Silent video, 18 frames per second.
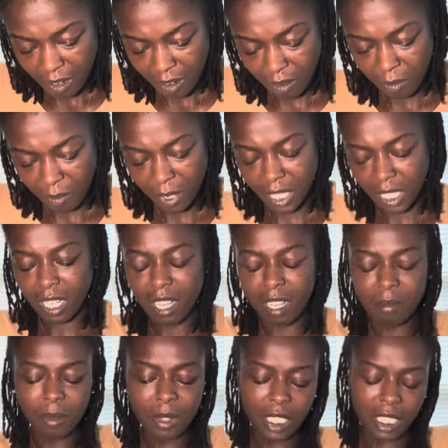When it
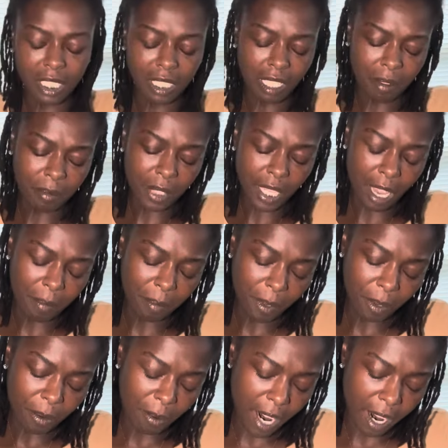comes to some type
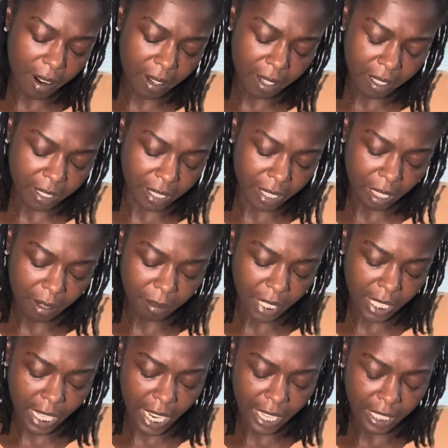of work or
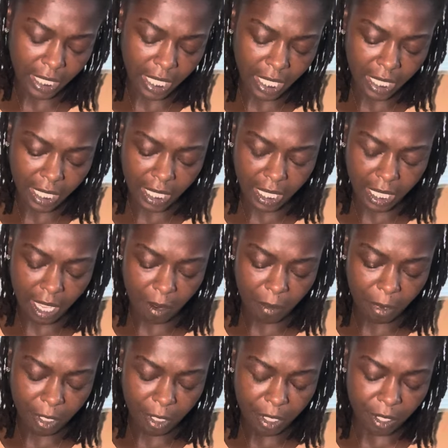something like that that they
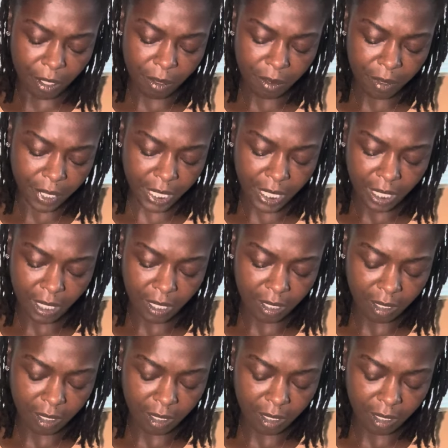were doing.